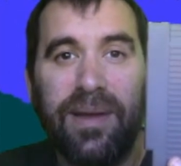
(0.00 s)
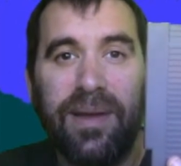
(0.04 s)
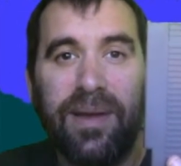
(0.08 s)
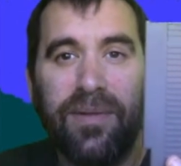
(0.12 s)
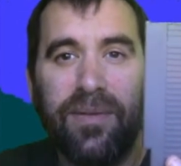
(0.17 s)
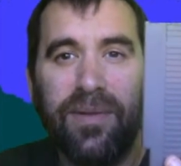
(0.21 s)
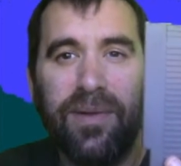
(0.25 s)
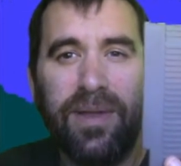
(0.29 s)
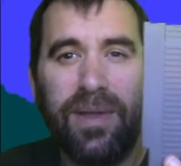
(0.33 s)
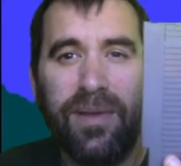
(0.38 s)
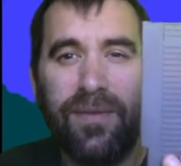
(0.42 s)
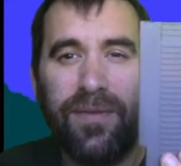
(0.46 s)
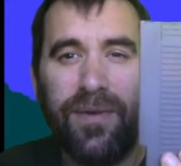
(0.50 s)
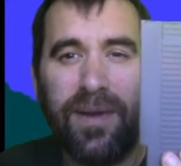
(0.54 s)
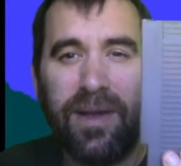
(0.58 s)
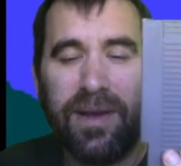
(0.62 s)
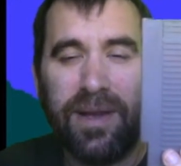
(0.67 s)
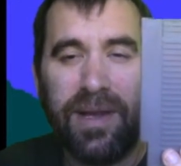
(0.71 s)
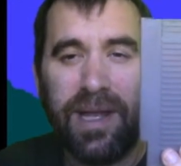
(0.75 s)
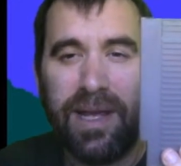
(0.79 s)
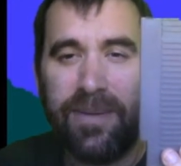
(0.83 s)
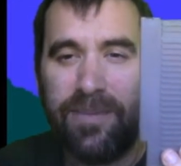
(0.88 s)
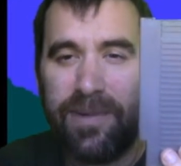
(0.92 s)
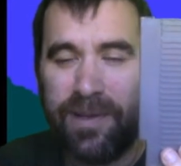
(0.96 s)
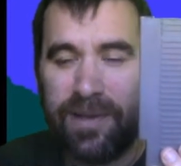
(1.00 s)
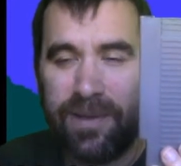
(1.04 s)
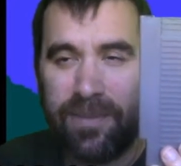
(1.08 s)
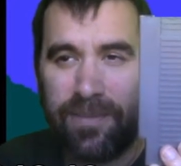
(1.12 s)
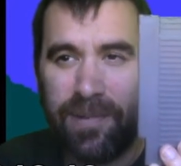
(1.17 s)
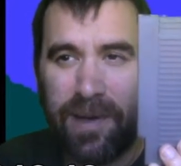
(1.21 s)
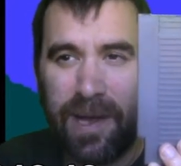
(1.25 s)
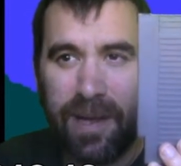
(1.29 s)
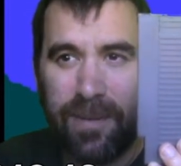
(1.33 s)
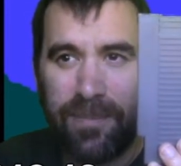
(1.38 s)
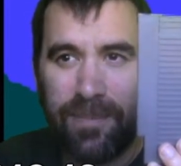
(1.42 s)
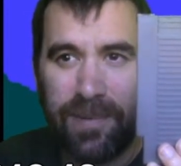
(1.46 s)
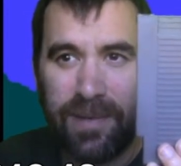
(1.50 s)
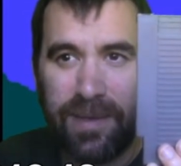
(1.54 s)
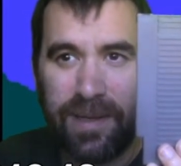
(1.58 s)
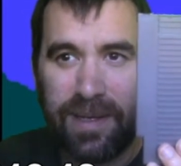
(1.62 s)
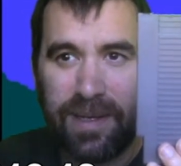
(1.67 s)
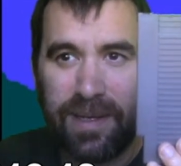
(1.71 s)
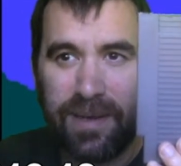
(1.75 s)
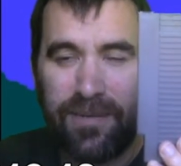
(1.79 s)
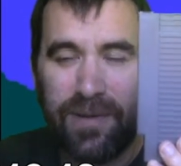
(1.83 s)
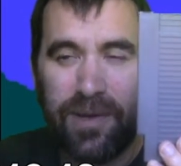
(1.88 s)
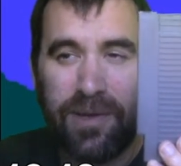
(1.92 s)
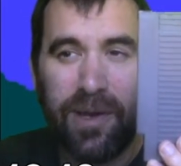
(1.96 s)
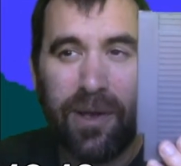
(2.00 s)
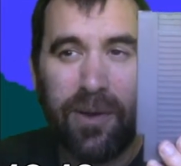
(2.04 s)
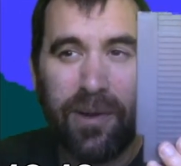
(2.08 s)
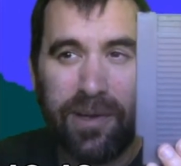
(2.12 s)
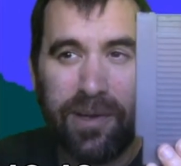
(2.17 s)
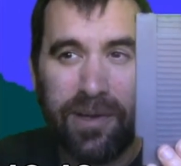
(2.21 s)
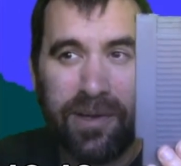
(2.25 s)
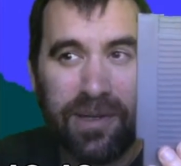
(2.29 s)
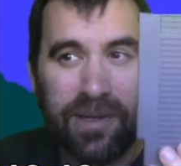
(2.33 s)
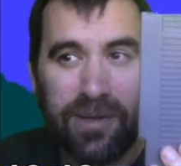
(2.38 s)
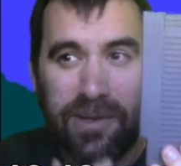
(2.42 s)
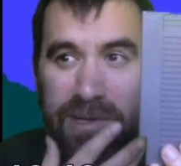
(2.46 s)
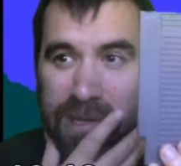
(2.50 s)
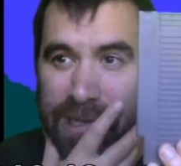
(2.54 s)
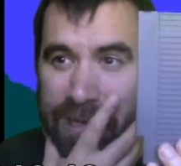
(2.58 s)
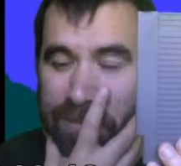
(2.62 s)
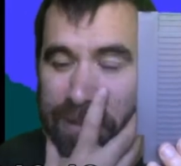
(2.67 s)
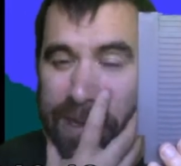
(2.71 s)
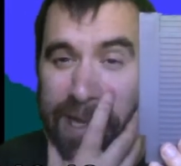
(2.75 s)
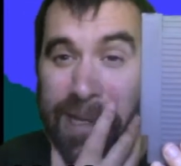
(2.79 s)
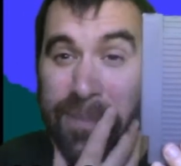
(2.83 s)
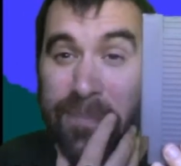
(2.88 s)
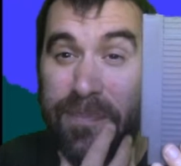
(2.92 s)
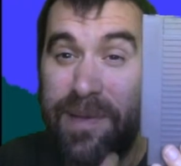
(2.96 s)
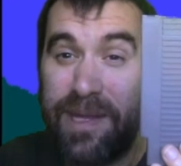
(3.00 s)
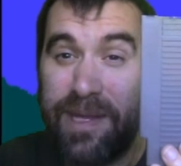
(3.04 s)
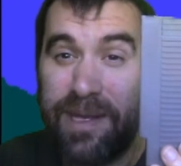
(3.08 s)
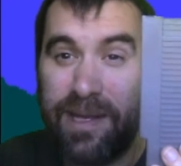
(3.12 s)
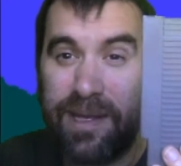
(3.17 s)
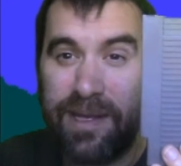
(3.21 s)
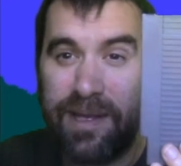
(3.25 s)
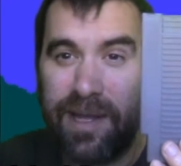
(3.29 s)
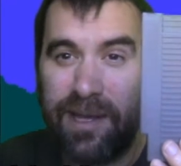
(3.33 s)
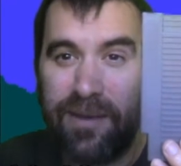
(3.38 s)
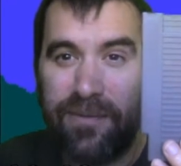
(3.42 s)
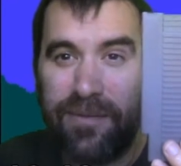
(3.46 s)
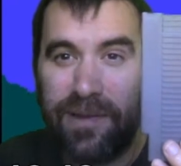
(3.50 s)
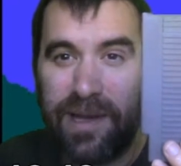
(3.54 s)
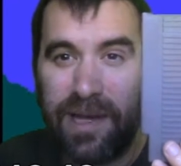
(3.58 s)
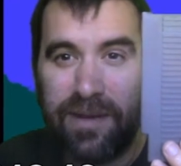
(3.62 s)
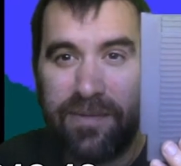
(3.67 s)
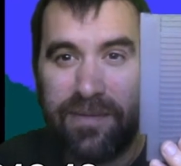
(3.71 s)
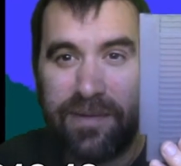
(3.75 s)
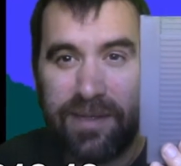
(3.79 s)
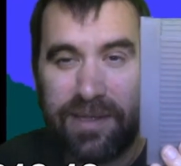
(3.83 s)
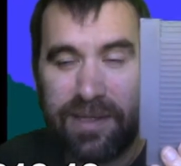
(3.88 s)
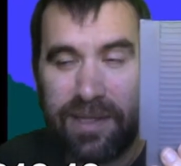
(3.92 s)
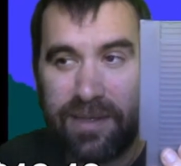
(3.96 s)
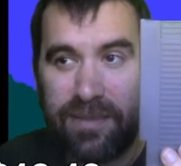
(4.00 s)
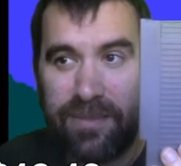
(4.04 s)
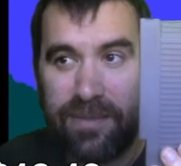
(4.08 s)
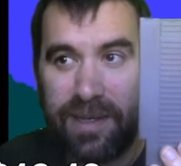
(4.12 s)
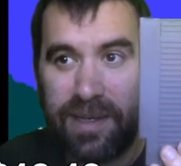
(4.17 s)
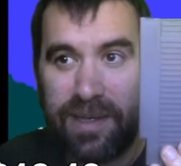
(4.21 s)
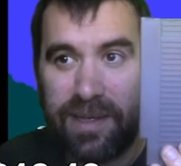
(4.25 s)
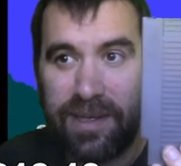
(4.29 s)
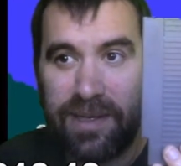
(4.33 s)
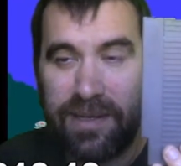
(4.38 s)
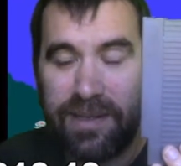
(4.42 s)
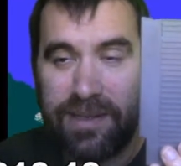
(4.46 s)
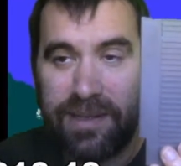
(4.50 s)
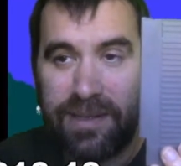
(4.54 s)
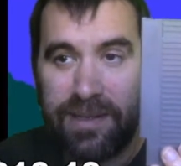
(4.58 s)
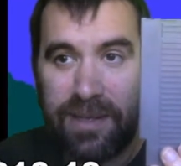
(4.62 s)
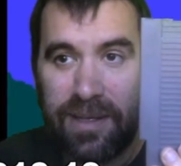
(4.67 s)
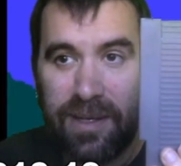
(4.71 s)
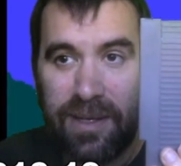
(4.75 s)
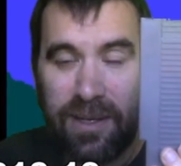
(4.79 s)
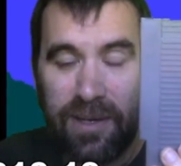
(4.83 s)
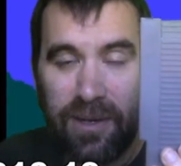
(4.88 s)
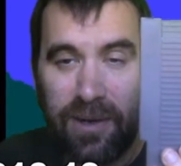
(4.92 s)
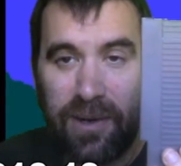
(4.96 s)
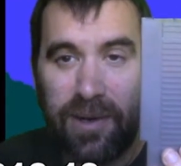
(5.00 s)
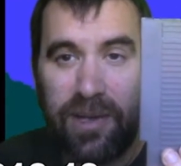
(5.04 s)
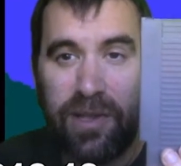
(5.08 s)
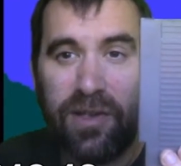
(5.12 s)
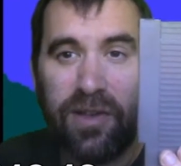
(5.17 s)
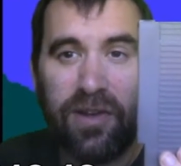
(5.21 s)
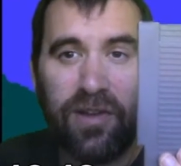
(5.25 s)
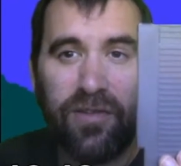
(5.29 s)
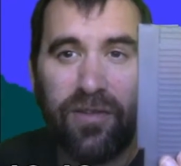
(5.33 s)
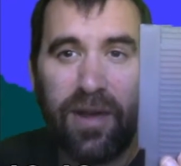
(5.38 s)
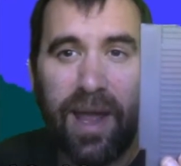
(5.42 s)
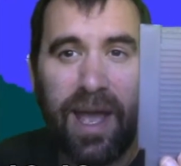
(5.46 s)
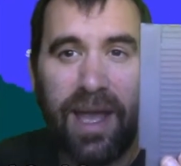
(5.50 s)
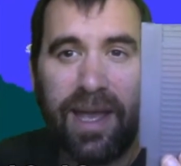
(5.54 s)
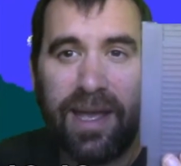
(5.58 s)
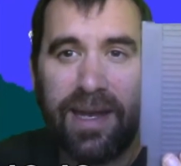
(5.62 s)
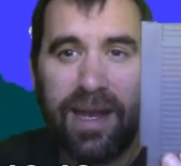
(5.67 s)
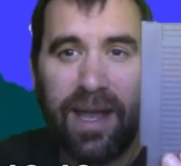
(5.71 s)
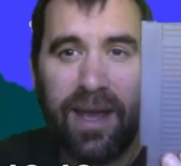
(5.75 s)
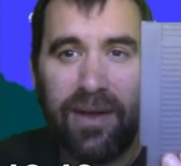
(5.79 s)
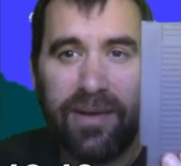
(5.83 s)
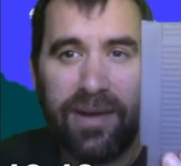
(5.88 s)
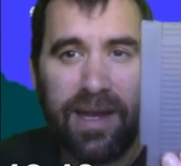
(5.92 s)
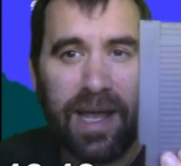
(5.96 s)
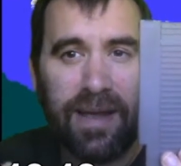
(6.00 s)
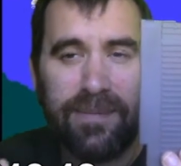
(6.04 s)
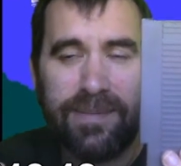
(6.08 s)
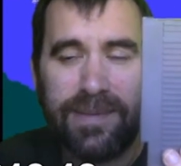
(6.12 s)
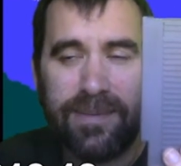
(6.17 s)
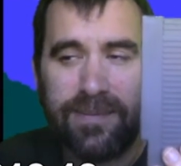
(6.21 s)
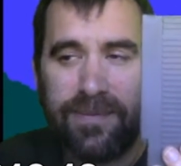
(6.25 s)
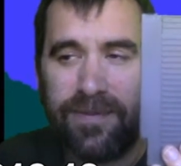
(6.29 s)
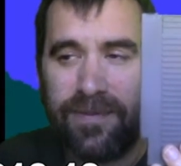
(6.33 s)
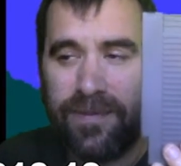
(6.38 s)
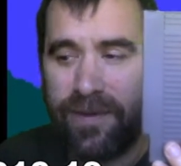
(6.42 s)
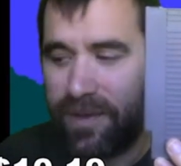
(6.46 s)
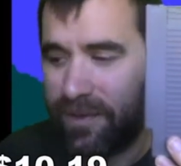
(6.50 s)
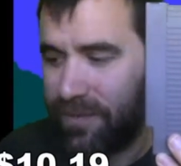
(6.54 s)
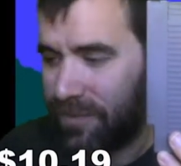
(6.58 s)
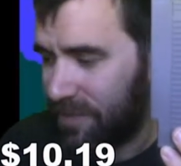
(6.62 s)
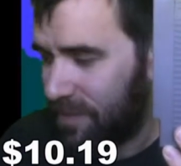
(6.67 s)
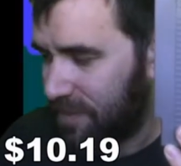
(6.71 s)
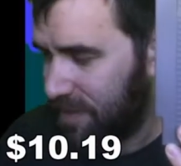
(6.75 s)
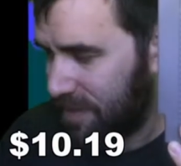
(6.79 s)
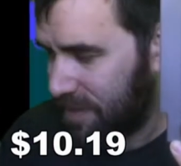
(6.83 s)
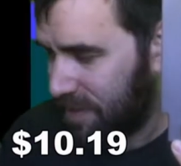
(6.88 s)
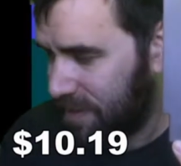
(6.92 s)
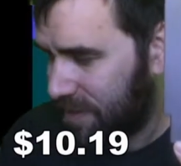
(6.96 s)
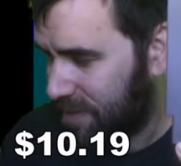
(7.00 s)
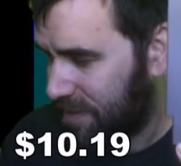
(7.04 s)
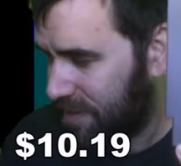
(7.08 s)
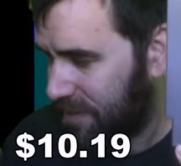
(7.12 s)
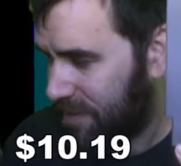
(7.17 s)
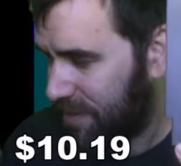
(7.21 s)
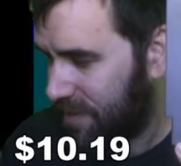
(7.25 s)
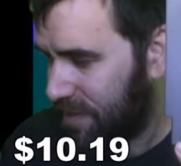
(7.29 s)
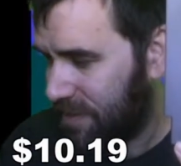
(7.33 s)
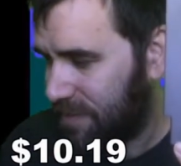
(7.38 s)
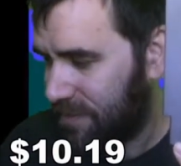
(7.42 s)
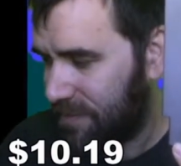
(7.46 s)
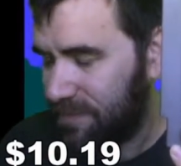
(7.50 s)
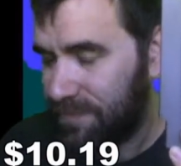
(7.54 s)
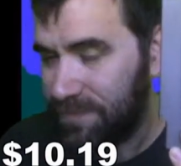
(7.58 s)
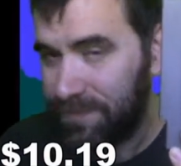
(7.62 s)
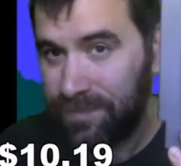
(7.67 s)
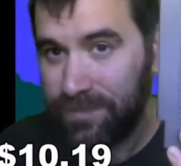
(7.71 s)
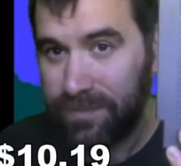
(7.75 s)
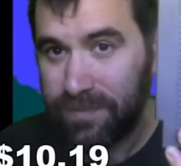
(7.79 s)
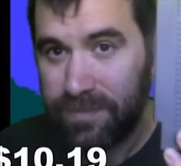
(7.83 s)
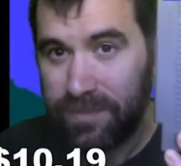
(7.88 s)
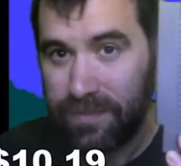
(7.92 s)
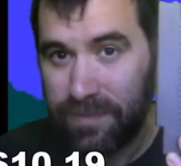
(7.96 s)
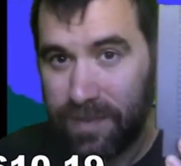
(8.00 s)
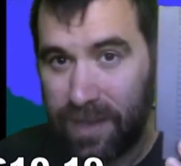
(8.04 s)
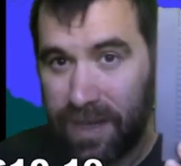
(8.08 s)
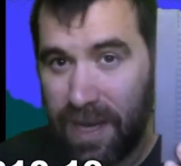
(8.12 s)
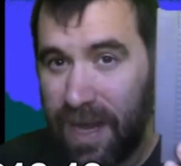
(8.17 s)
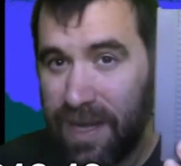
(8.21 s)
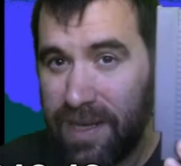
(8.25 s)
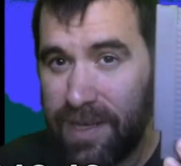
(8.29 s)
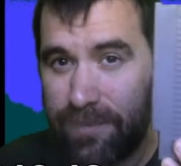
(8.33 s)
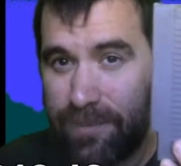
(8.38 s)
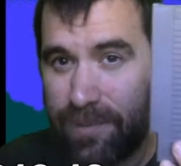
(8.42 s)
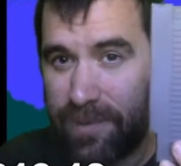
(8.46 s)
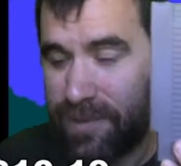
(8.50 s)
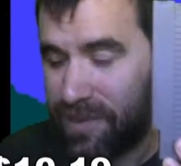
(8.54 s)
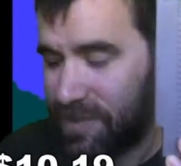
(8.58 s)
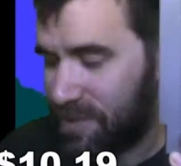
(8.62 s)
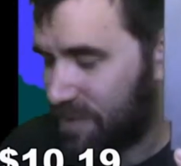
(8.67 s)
A really fun game. You can pop it in. If you know what you're doing, you could probably beat it in like 5 or 10 minutes. Or you can drag it out and have some fun with it. But I had to put